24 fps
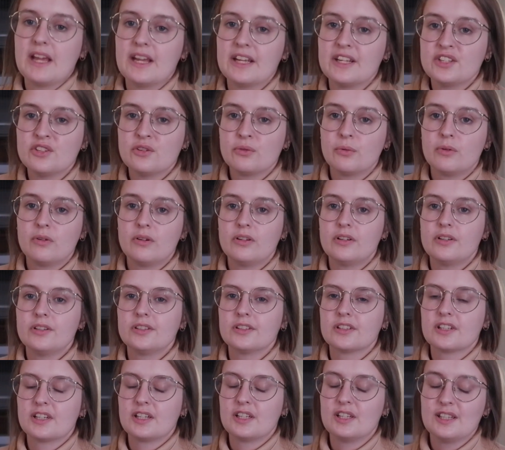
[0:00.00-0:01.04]

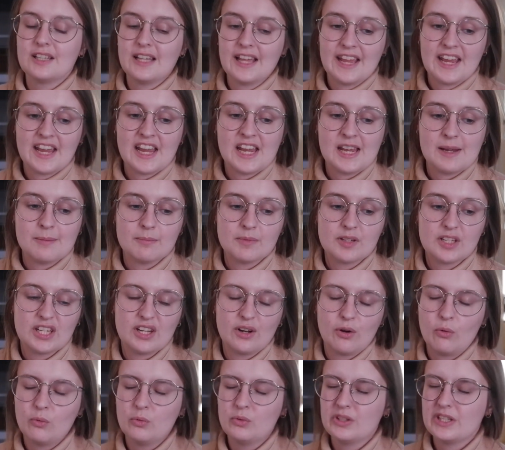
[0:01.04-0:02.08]
manual claimed
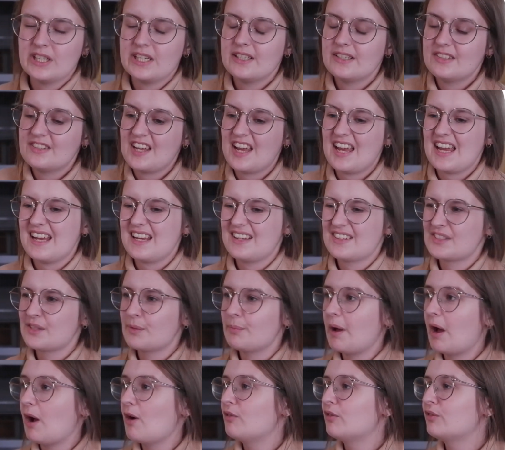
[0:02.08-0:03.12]
it only takes
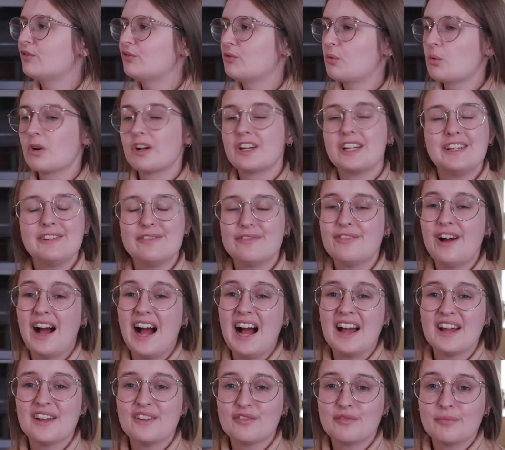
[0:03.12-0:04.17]
about
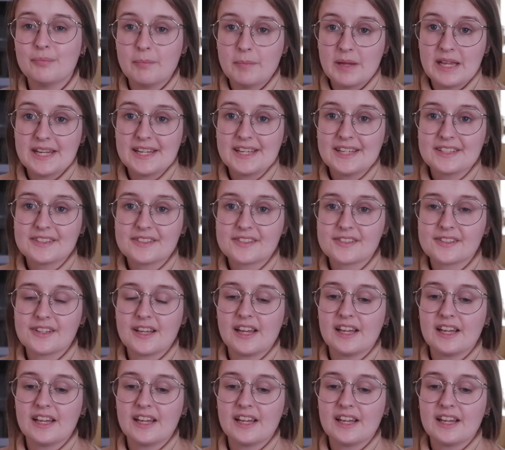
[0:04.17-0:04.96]
45 minutes,